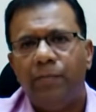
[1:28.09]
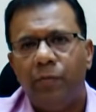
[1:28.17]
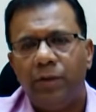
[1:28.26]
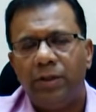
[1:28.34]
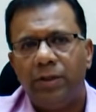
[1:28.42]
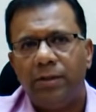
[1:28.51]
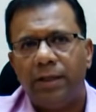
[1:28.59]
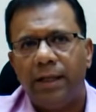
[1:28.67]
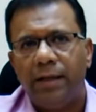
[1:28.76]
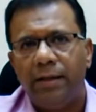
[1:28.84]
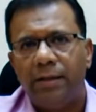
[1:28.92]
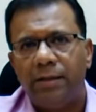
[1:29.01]
which is there
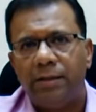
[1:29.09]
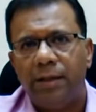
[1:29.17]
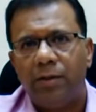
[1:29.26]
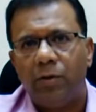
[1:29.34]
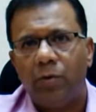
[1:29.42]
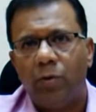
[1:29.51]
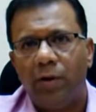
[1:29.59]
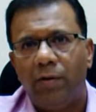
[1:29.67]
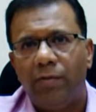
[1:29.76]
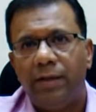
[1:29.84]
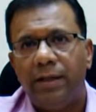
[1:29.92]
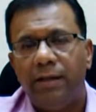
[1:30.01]
in the state of Goa,
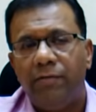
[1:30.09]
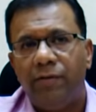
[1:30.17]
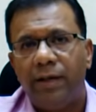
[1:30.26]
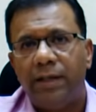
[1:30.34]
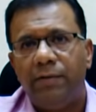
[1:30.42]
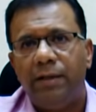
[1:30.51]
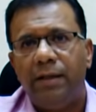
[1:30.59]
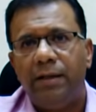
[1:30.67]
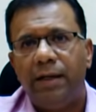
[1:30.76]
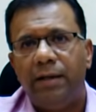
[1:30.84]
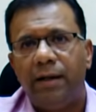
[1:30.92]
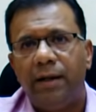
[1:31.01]
where the infectivity
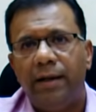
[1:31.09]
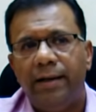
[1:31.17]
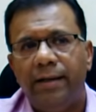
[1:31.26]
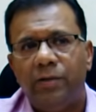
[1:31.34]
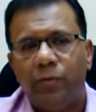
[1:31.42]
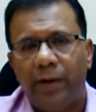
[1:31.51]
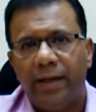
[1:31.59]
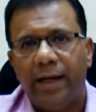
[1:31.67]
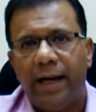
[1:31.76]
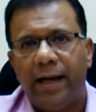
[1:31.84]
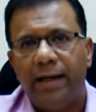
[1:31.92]
rate is very high,